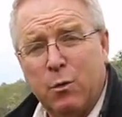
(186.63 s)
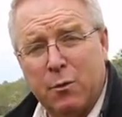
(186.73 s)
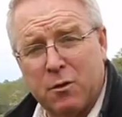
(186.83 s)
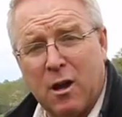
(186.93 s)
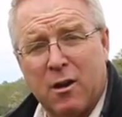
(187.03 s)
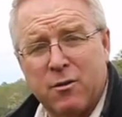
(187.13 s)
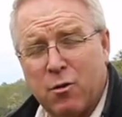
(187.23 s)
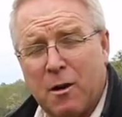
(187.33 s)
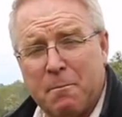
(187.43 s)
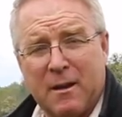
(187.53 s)
We were
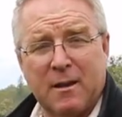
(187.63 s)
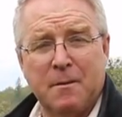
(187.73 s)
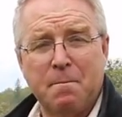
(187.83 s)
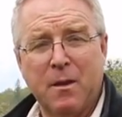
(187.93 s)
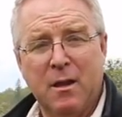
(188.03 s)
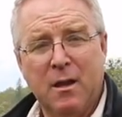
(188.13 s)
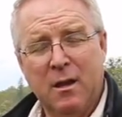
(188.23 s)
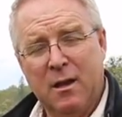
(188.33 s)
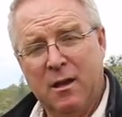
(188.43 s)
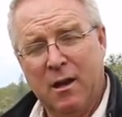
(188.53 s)
dropping
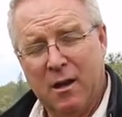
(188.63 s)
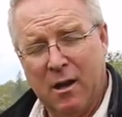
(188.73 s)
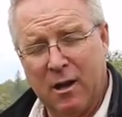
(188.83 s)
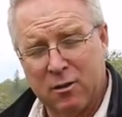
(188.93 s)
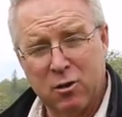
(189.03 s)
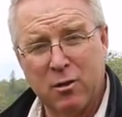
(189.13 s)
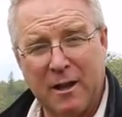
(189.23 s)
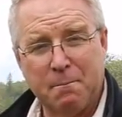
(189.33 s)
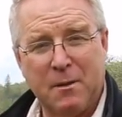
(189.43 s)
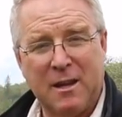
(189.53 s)

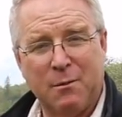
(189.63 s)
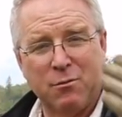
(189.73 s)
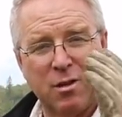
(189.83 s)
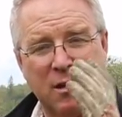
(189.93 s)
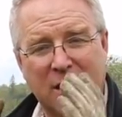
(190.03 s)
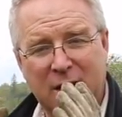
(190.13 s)
glulam beams